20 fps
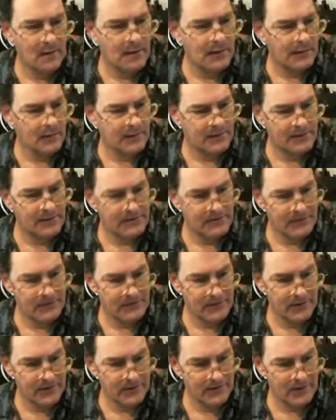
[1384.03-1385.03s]
Let's
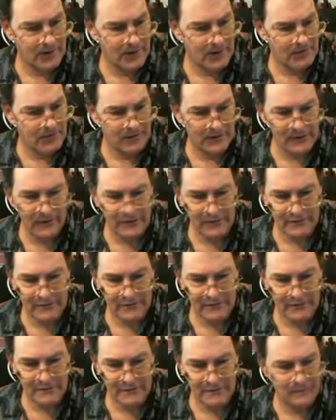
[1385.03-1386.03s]
see, population.
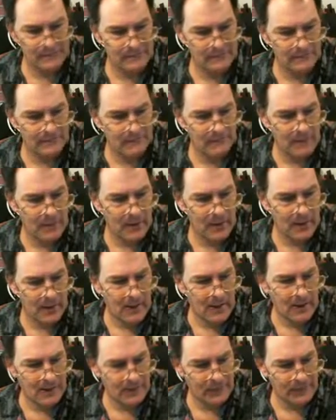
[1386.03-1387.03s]

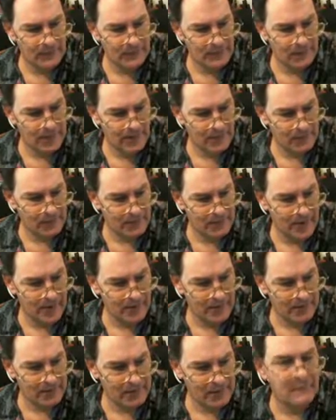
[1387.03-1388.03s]
I'll do pop rank,
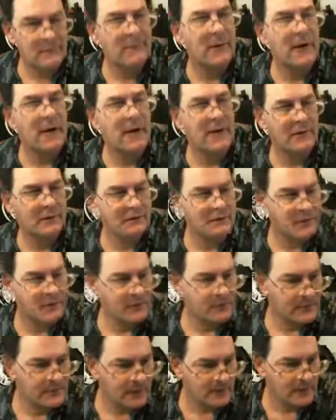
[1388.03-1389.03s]
and I'll show you the
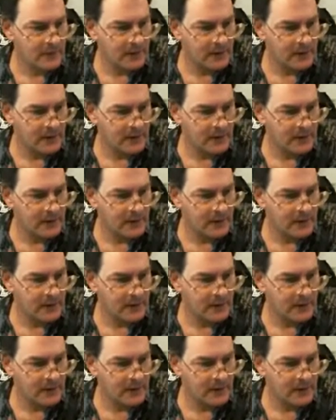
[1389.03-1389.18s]
screen.